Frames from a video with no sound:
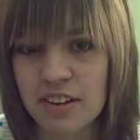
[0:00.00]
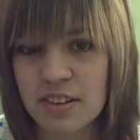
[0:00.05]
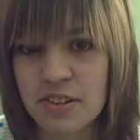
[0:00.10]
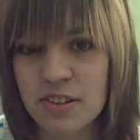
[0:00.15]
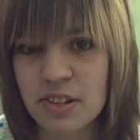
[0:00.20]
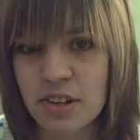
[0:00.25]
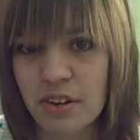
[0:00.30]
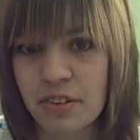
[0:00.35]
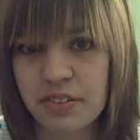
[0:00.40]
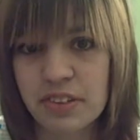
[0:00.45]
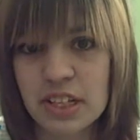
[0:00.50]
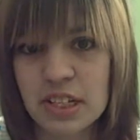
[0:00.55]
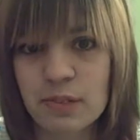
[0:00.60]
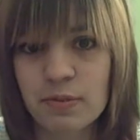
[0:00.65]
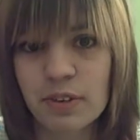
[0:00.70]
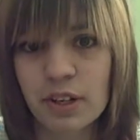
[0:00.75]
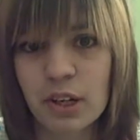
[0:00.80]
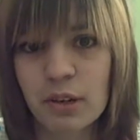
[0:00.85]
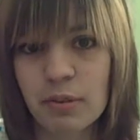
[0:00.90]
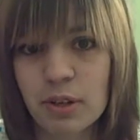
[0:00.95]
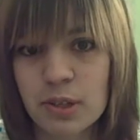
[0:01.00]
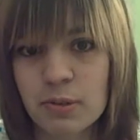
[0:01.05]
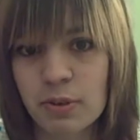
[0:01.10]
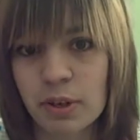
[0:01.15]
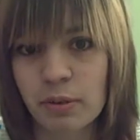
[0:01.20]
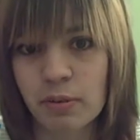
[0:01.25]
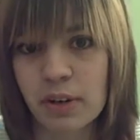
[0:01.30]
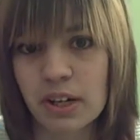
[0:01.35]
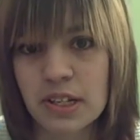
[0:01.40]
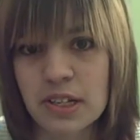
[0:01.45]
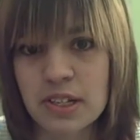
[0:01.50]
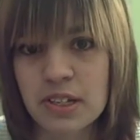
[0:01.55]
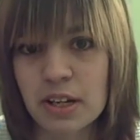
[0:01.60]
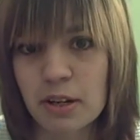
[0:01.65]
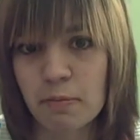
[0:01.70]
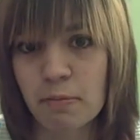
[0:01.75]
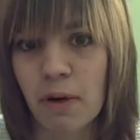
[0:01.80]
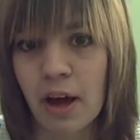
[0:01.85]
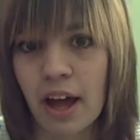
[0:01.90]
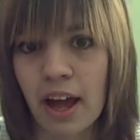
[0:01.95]
So this video was
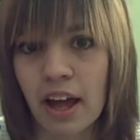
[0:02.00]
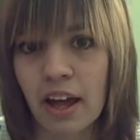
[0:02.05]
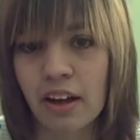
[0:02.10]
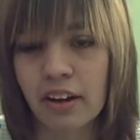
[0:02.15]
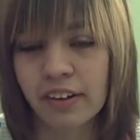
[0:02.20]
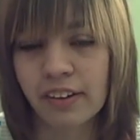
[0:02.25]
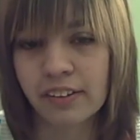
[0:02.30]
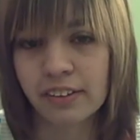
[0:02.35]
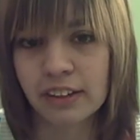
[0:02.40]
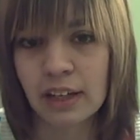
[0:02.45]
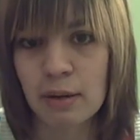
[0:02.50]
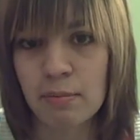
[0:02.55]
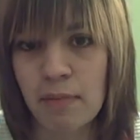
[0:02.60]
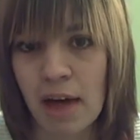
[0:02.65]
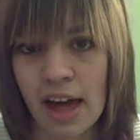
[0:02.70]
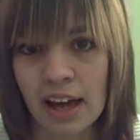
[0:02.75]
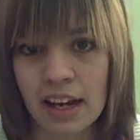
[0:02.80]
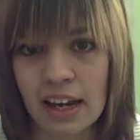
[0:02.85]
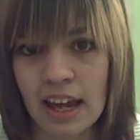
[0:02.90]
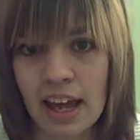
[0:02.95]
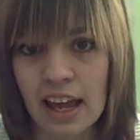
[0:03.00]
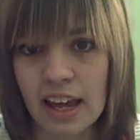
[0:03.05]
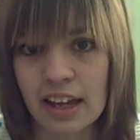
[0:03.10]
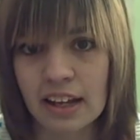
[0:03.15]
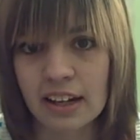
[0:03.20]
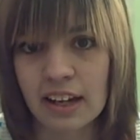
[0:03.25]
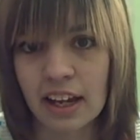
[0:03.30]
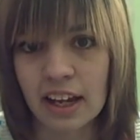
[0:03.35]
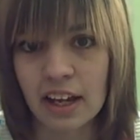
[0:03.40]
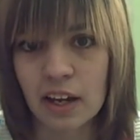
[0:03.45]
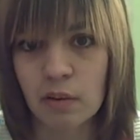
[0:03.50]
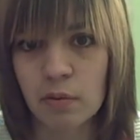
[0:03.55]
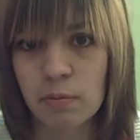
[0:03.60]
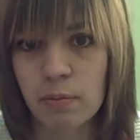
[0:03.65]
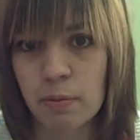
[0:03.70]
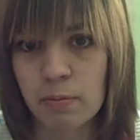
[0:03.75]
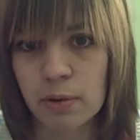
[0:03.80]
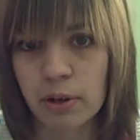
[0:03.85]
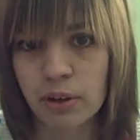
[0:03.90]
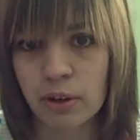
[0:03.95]
requested by a girl named Maddie, and I can't
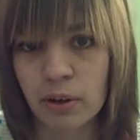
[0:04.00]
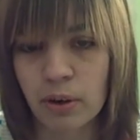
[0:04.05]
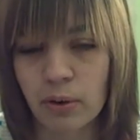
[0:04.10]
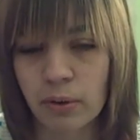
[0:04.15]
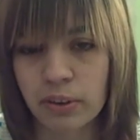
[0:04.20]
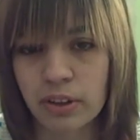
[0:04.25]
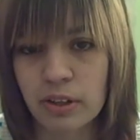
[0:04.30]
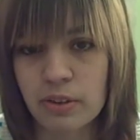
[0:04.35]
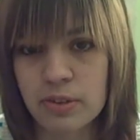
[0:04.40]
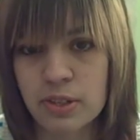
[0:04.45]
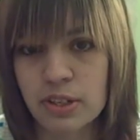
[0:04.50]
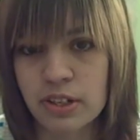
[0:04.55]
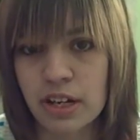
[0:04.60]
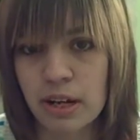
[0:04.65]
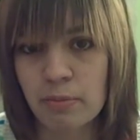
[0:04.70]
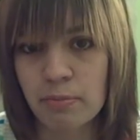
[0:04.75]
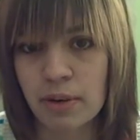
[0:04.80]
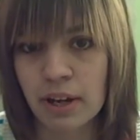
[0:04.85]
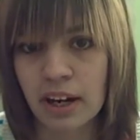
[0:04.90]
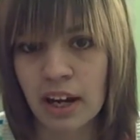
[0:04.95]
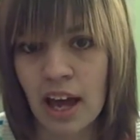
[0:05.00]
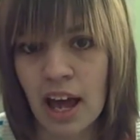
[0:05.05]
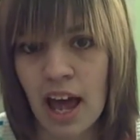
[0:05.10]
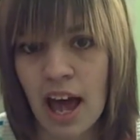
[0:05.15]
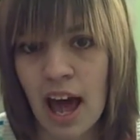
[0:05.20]
remember her whole username, but